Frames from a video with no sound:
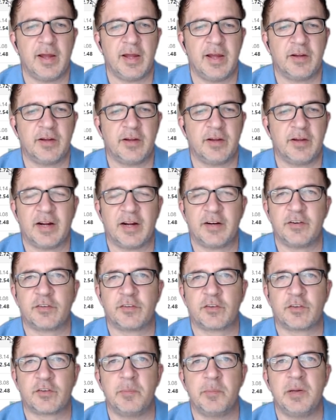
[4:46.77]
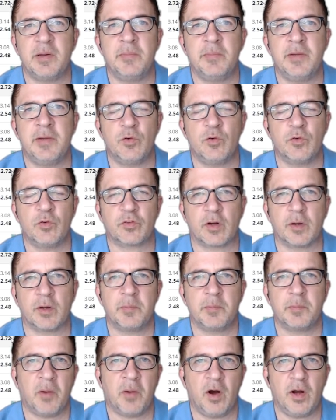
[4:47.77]
it's not just going to be me who's going to
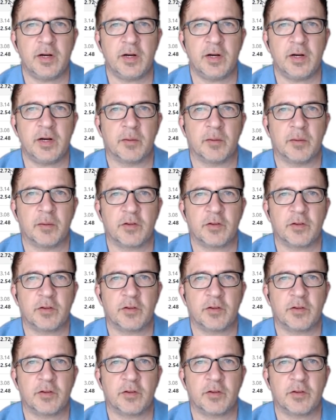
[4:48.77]
be mining them.